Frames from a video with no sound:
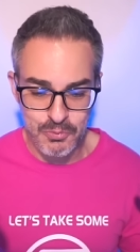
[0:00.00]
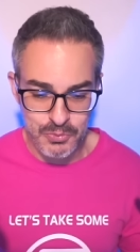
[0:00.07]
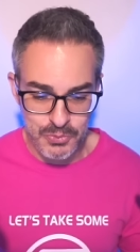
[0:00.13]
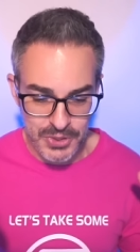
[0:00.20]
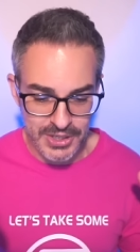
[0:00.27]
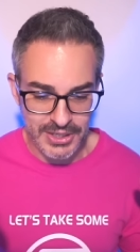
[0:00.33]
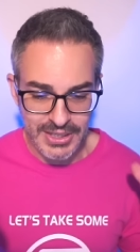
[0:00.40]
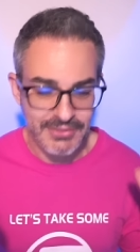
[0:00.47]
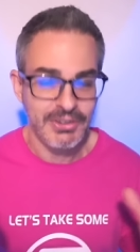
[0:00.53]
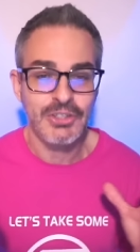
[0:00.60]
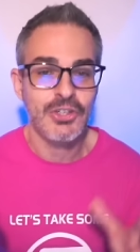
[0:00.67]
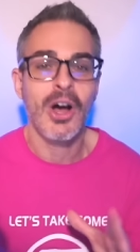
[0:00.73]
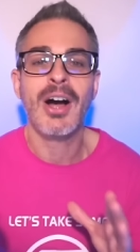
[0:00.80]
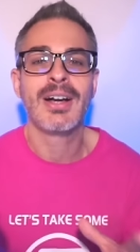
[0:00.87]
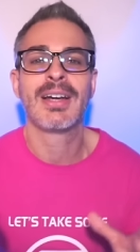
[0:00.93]
we're even
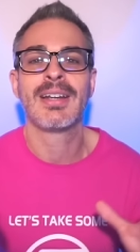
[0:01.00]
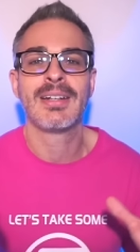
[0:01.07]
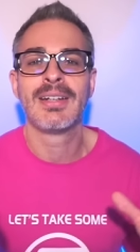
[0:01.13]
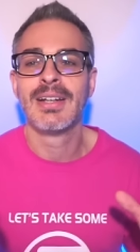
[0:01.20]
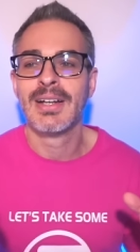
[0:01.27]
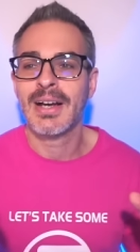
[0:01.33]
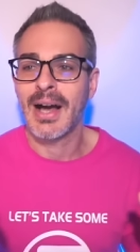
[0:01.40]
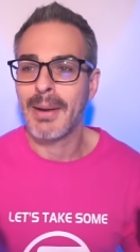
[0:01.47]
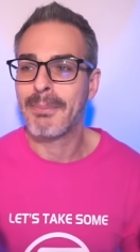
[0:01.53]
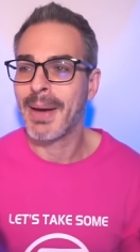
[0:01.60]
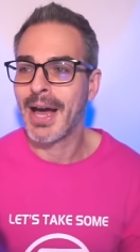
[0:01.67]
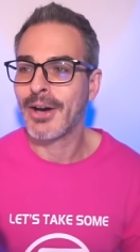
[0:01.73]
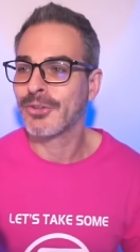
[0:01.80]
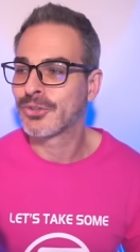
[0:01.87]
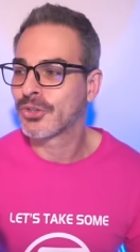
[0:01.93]
talking
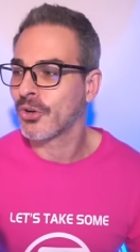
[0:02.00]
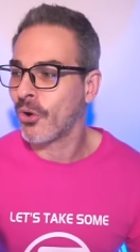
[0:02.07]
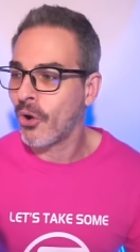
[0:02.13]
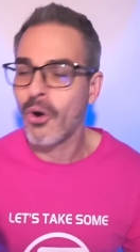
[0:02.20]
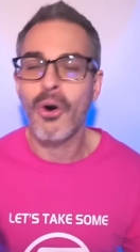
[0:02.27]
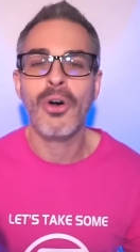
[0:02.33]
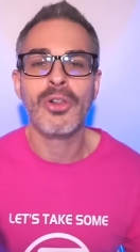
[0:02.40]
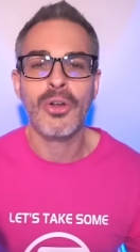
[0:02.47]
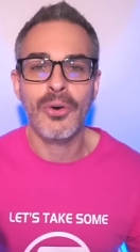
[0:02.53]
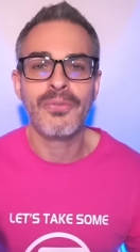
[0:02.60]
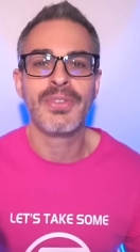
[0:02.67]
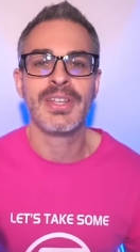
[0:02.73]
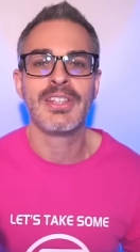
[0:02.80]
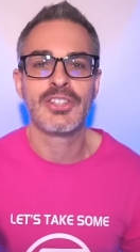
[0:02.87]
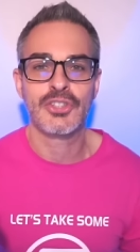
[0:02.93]
about all of
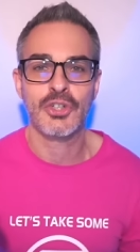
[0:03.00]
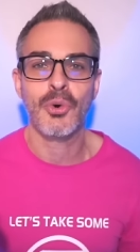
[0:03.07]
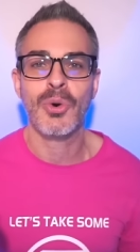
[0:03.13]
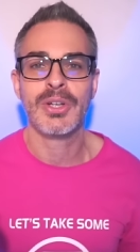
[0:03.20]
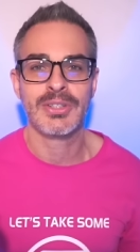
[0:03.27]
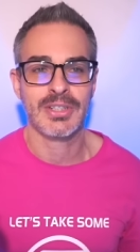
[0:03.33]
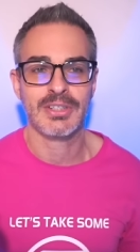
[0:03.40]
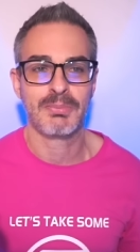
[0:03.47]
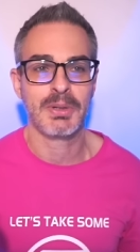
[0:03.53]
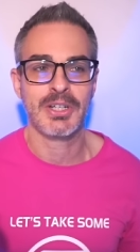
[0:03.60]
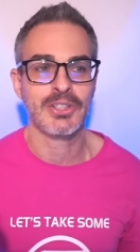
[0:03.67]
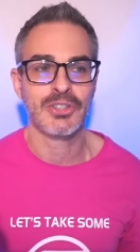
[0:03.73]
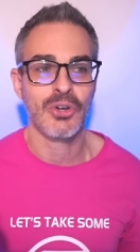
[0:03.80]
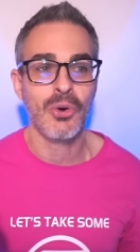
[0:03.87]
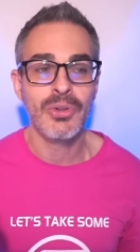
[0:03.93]
these choices
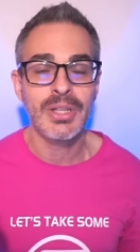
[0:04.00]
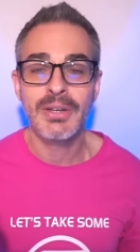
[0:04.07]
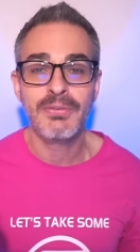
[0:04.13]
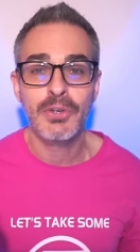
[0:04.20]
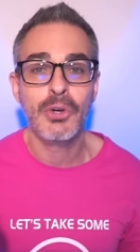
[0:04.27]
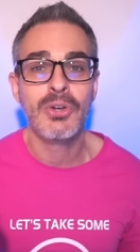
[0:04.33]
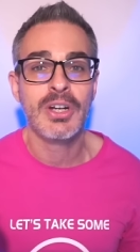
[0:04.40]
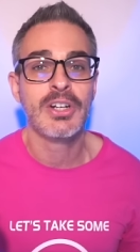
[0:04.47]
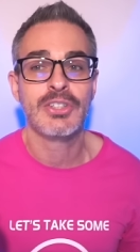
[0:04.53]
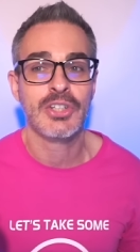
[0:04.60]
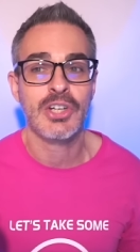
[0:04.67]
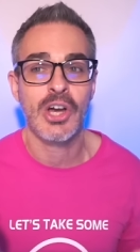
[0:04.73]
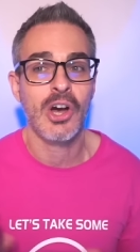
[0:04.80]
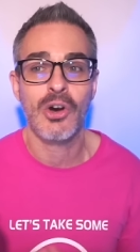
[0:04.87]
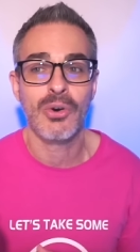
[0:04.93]
because only a few years
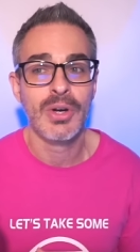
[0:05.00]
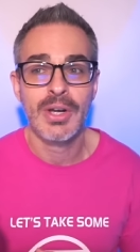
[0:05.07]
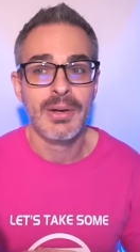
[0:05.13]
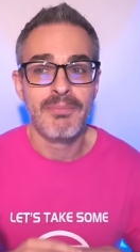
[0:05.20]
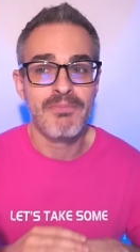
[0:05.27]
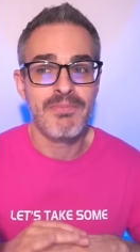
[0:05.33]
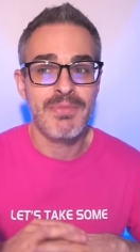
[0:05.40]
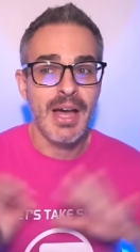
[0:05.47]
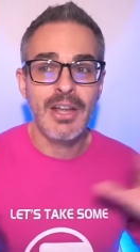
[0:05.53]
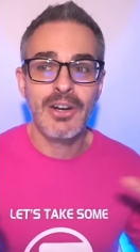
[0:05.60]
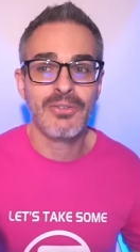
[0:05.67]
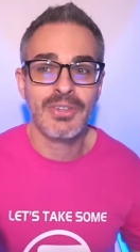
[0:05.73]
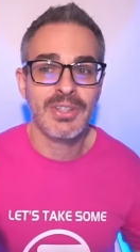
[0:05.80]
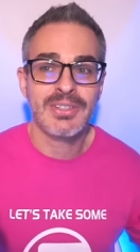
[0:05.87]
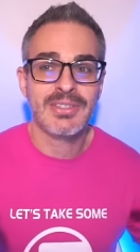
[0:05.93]
ago, none
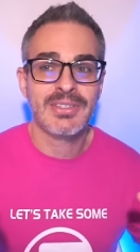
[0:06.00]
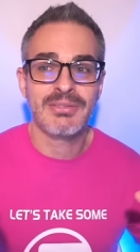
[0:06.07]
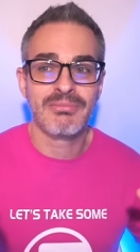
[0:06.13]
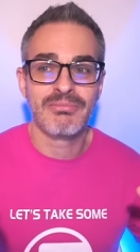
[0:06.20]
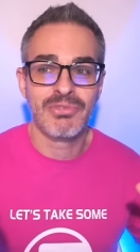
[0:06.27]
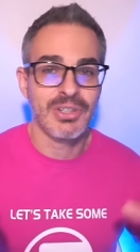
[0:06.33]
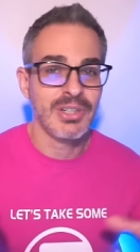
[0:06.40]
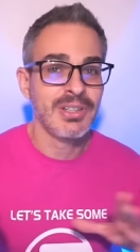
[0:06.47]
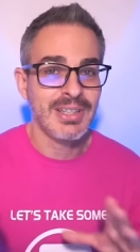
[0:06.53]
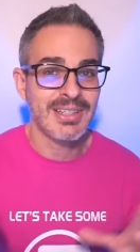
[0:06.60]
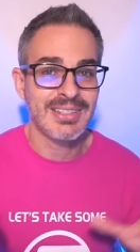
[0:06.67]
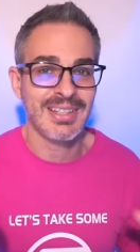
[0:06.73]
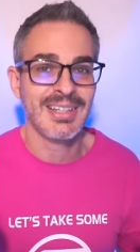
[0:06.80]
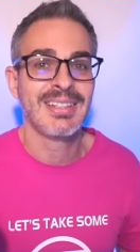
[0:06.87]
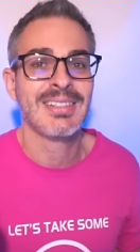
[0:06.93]
of this really
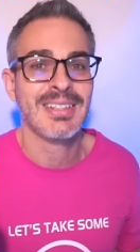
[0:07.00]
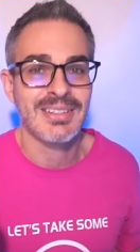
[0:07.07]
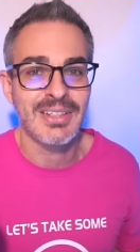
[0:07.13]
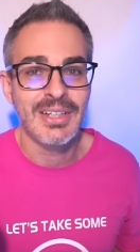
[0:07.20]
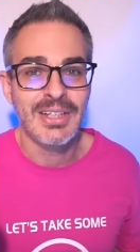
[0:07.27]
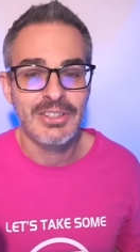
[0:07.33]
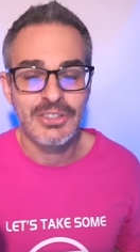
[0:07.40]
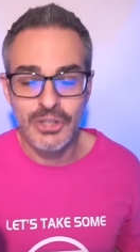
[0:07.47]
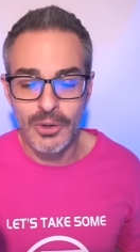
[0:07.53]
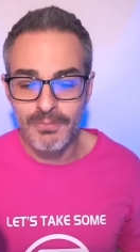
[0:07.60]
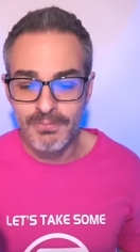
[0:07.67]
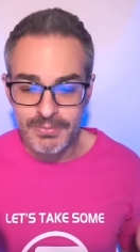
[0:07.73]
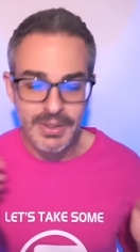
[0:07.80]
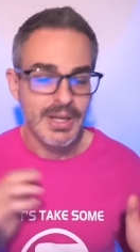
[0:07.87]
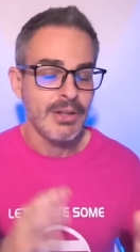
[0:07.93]
existed. So,
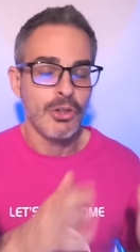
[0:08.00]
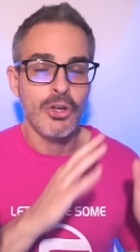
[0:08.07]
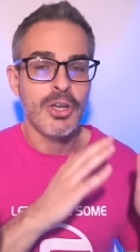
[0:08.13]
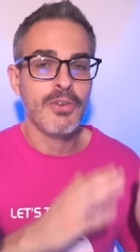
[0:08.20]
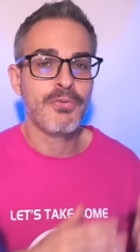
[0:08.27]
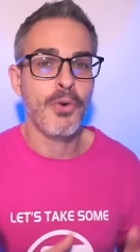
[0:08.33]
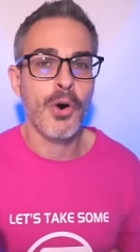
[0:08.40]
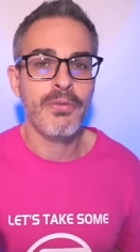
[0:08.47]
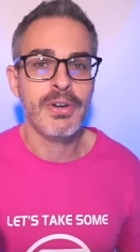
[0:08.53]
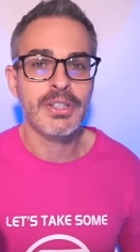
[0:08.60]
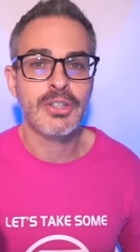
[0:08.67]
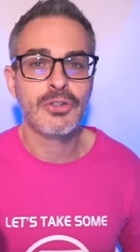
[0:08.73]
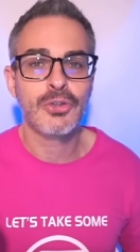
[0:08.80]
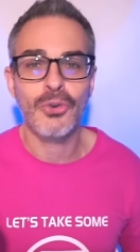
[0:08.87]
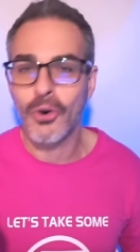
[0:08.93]
looking forward
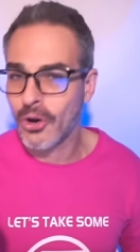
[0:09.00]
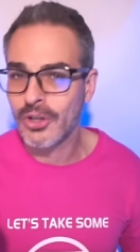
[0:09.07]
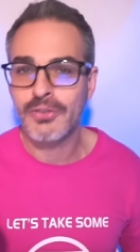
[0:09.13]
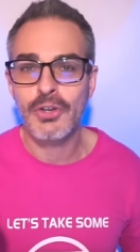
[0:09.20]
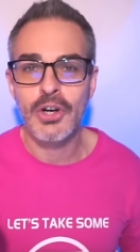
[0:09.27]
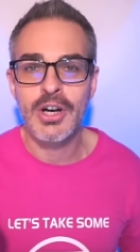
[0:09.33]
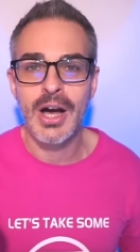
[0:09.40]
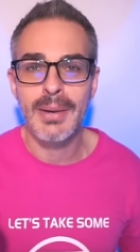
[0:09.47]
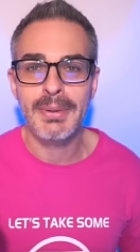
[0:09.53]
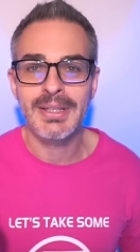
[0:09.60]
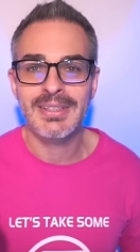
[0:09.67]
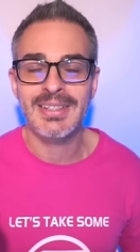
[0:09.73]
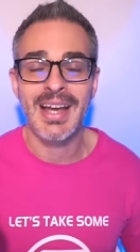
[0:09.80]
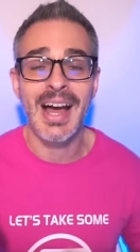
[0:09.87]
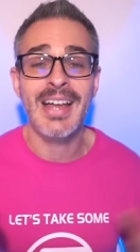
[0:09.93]
to all of your
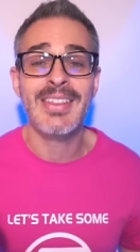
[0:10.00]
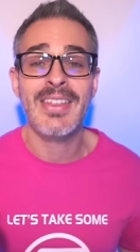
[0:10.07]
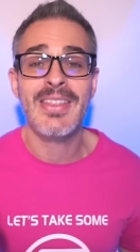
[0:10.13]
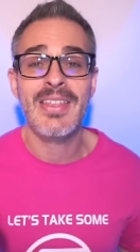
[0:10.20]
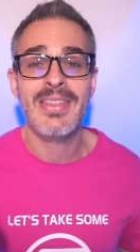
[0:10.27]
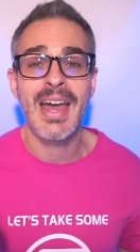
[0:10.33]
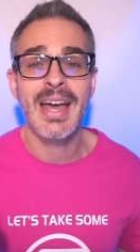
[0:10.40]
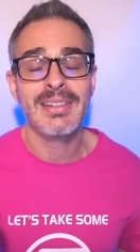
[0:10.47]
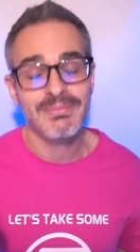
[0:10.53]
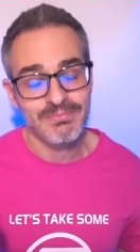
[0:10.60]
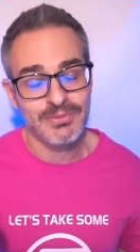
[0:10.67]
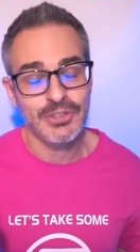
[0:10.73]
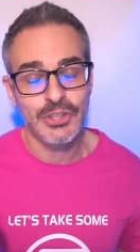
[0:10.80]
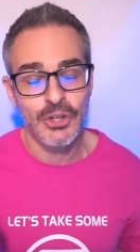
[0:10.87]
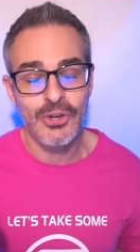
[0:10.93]
comments. Other than that,
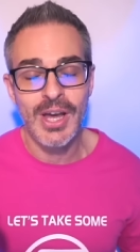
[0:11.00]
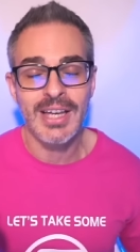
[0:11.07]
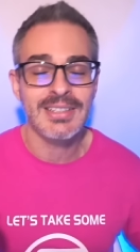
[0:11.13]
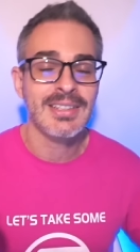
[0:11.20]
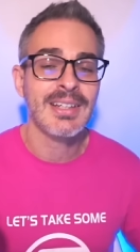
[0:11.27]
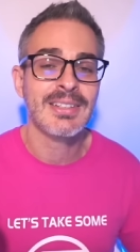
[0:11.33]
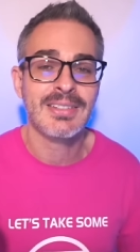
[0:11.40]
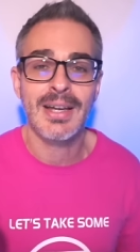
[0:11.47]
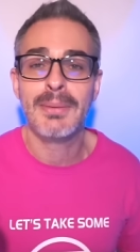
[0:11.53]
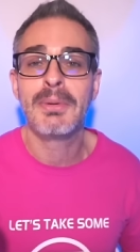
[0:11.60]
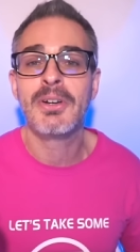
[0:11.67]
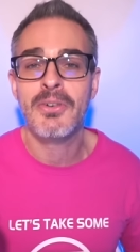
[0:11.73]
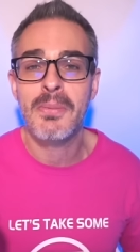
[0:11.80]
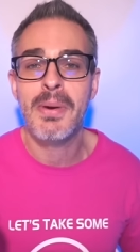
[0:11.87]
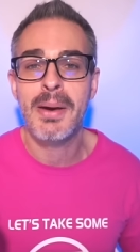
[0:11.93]
see you guys next time and
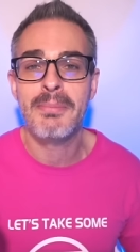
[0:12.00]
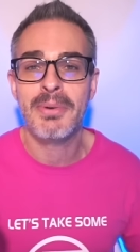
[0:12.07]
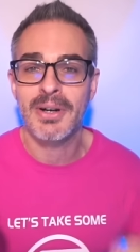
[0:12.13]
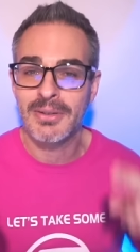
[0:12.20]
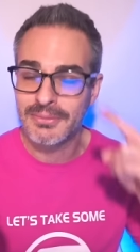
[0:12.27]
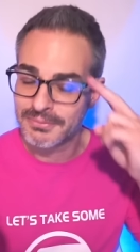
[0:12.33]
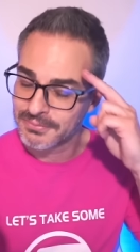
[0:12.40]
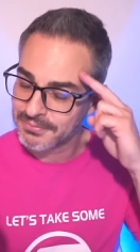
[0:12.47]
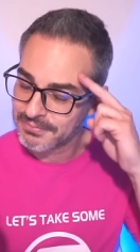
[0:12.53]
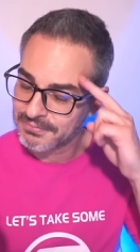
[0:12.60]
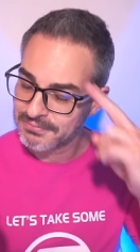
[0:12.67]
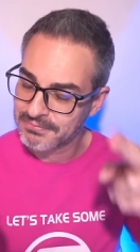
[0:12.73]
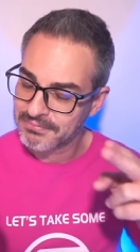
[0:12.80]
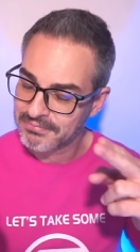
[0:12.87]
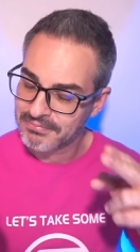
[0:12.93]
remember
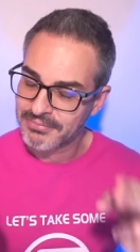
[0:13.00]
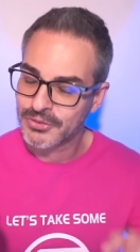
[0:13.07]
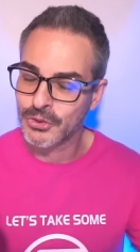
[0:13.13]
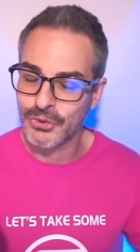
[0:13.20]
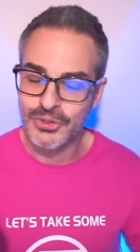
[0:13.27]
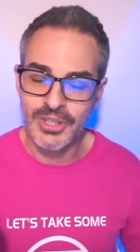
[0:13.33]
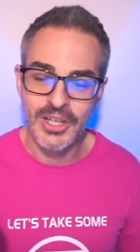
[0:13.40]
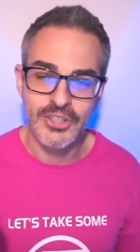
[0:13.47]
to stay